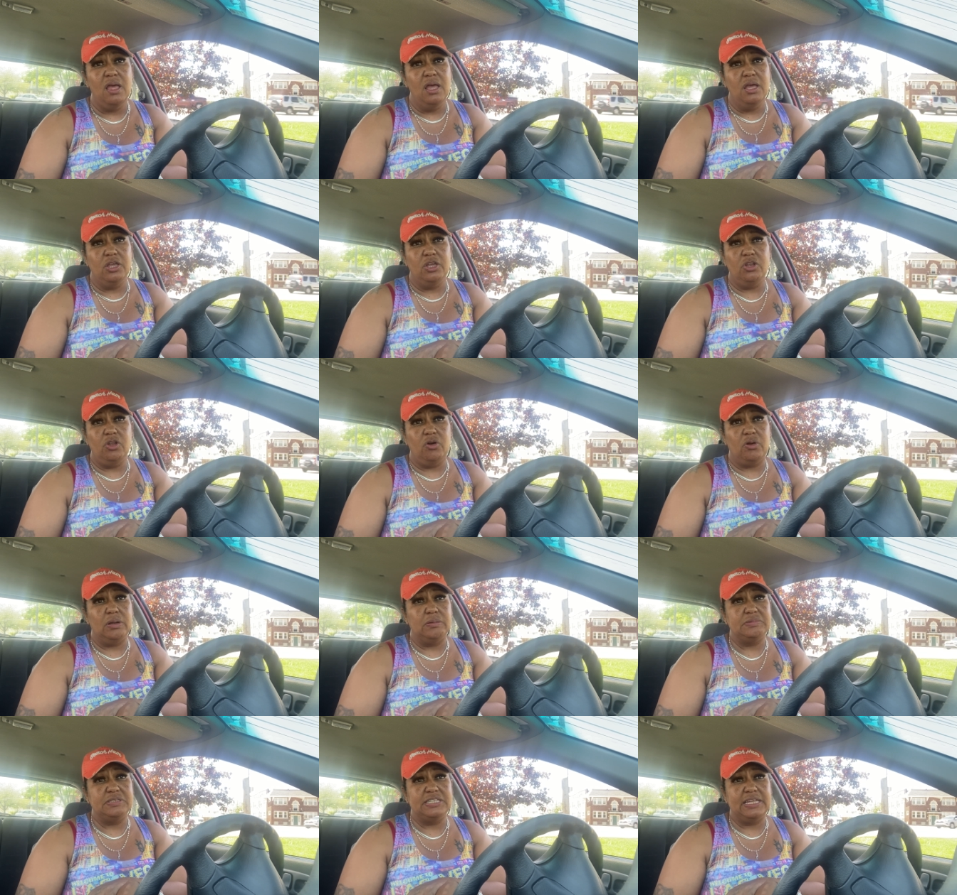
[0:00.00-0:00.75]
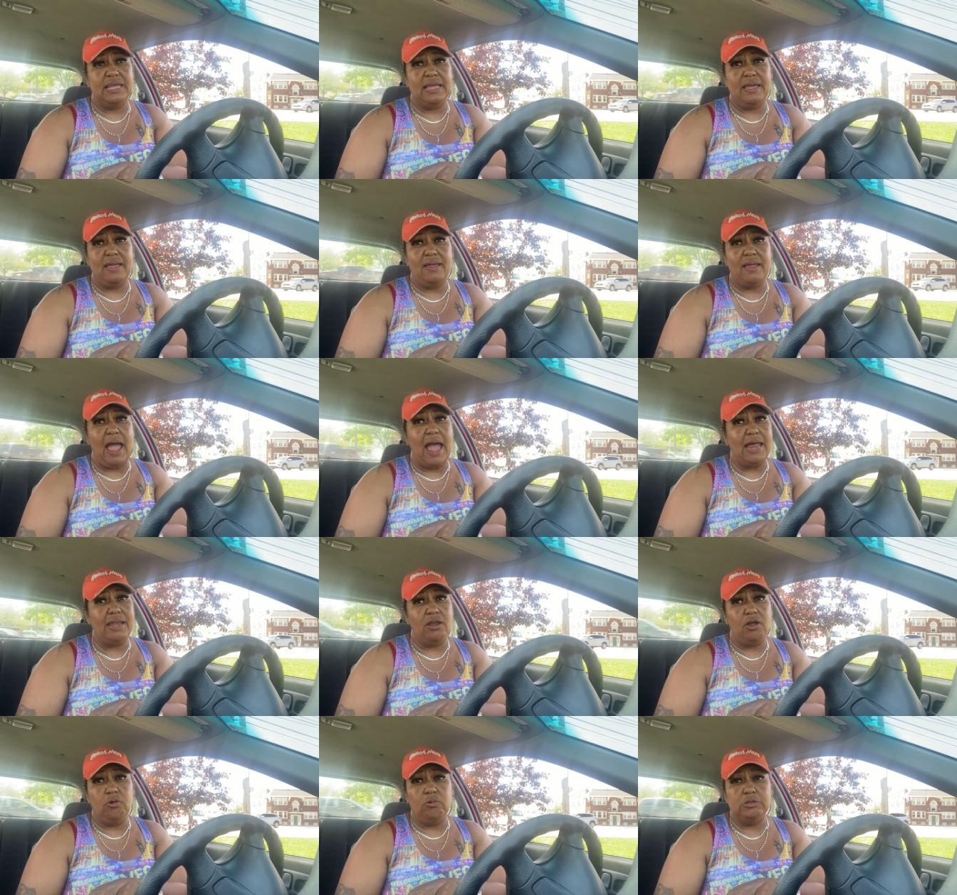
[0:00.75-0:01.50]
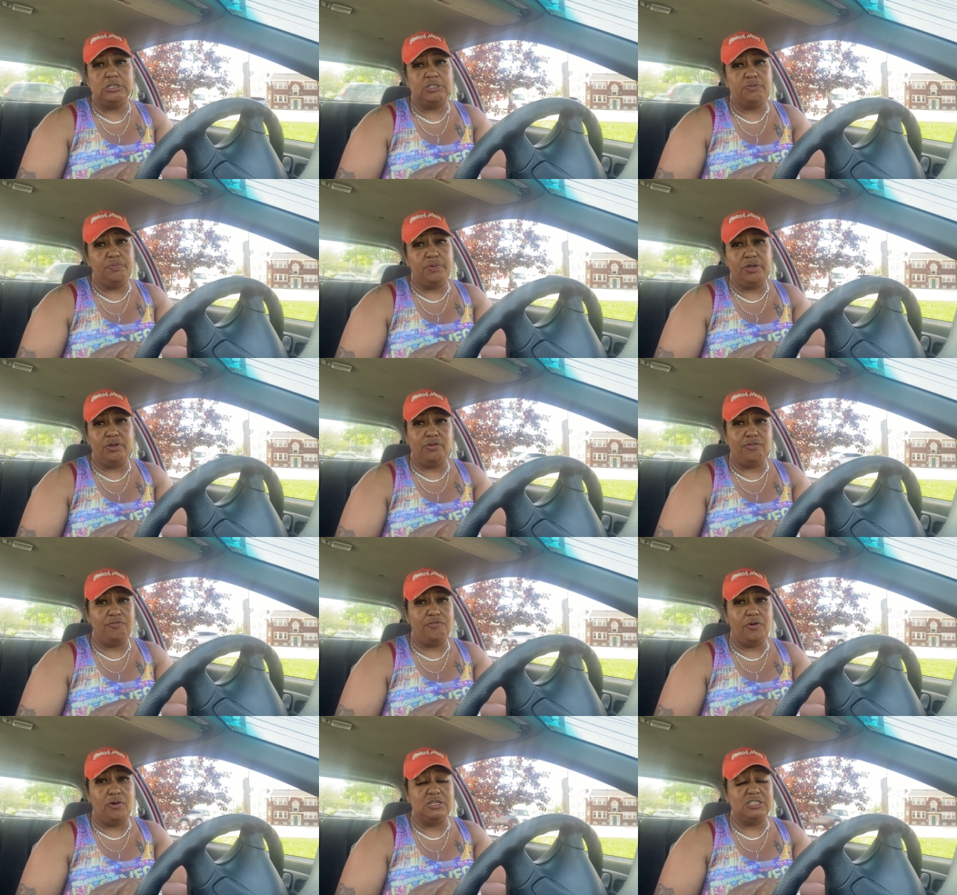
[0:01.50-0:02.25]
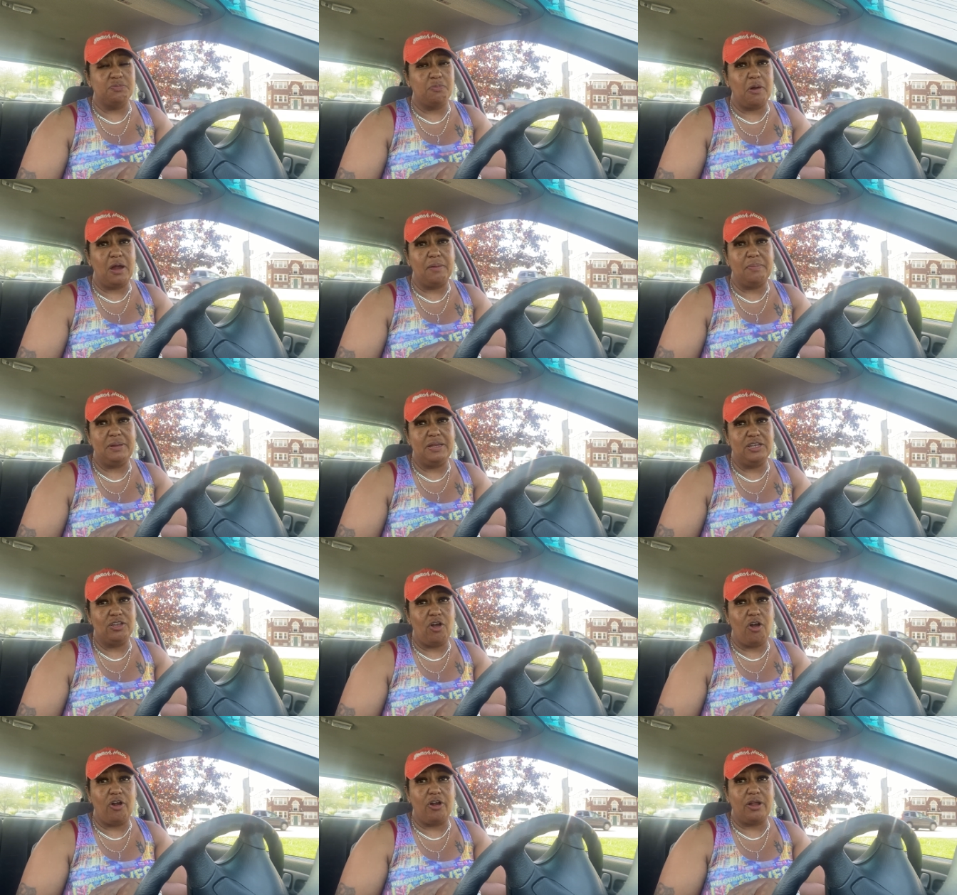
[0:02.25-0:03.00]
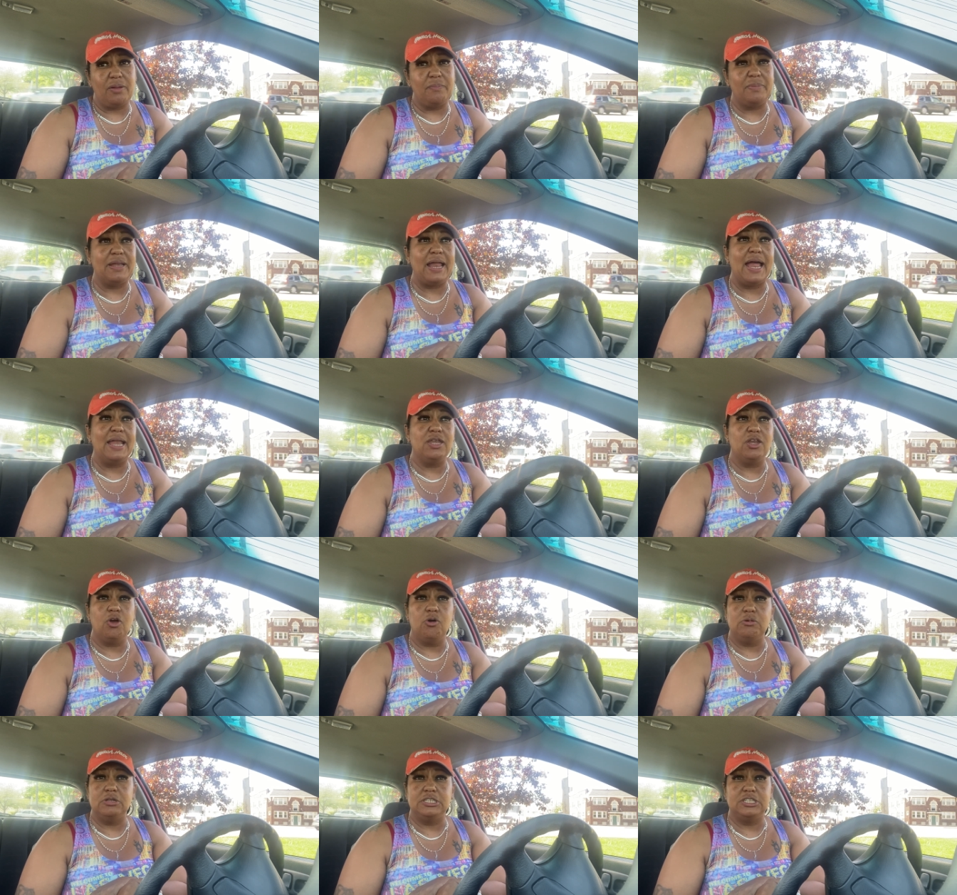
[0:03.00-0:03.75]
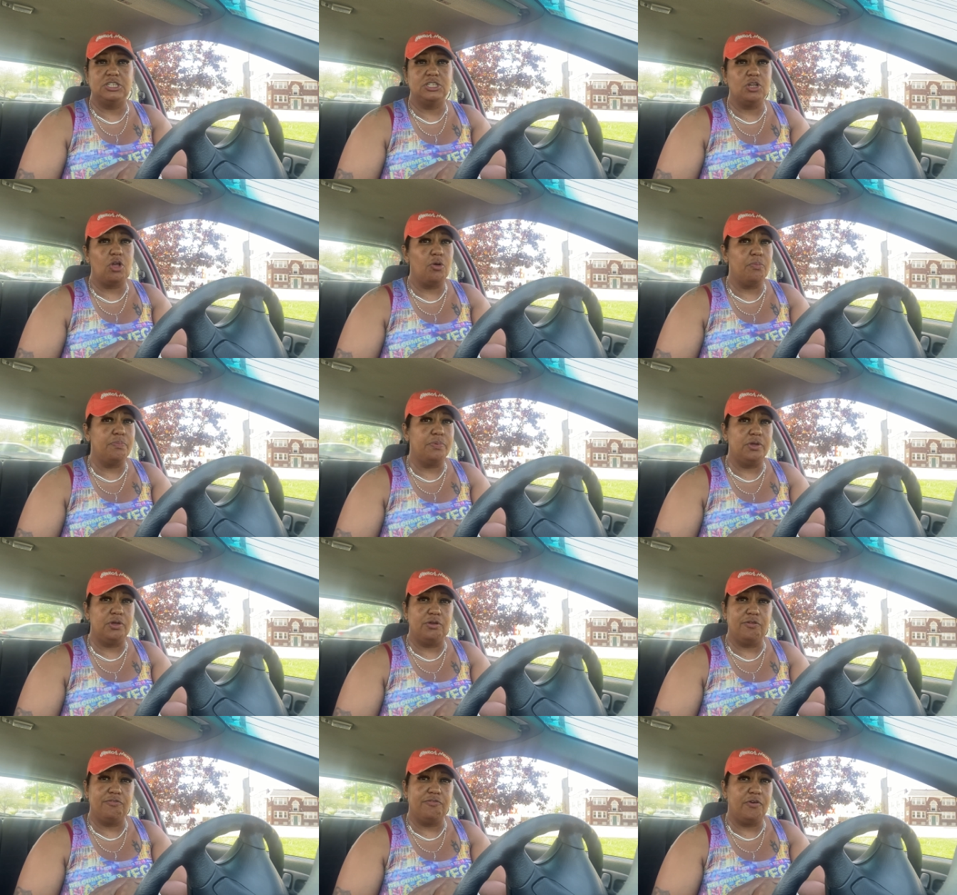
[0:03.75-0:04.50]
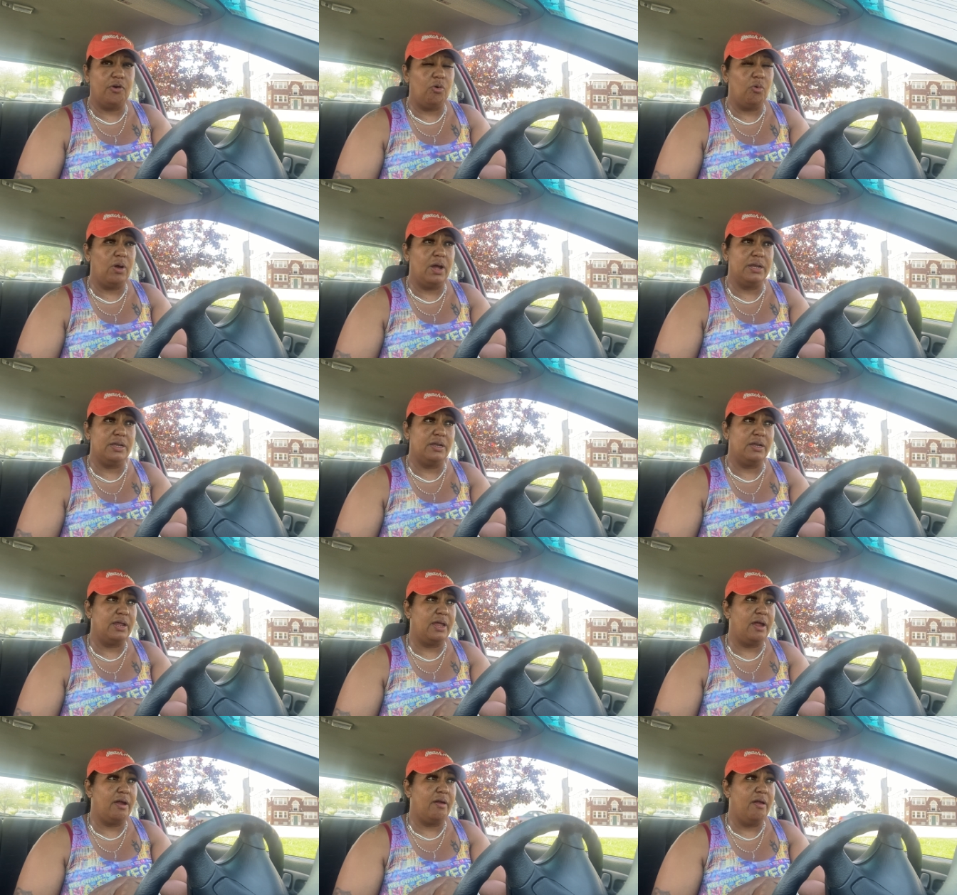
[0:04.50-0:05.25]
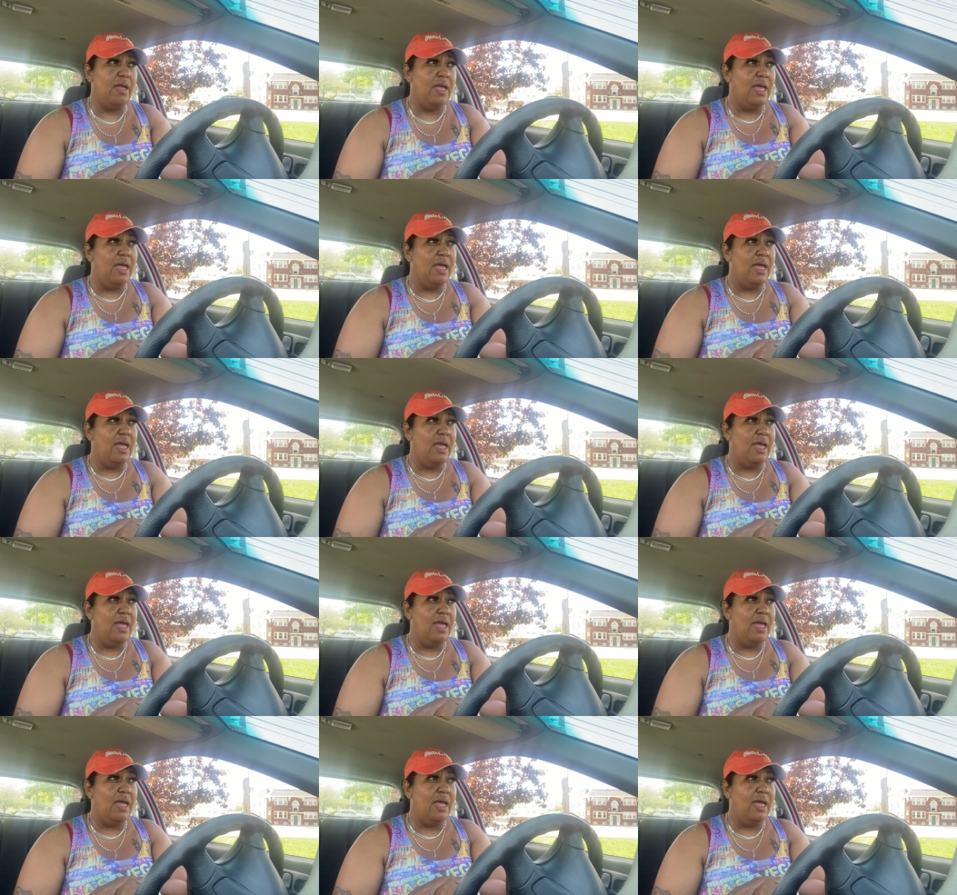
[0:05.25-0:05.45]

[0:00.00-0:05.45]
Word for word: You know what I'm saying? I know it's beautiful. It's probably dark, but I know it's so beautiful under there.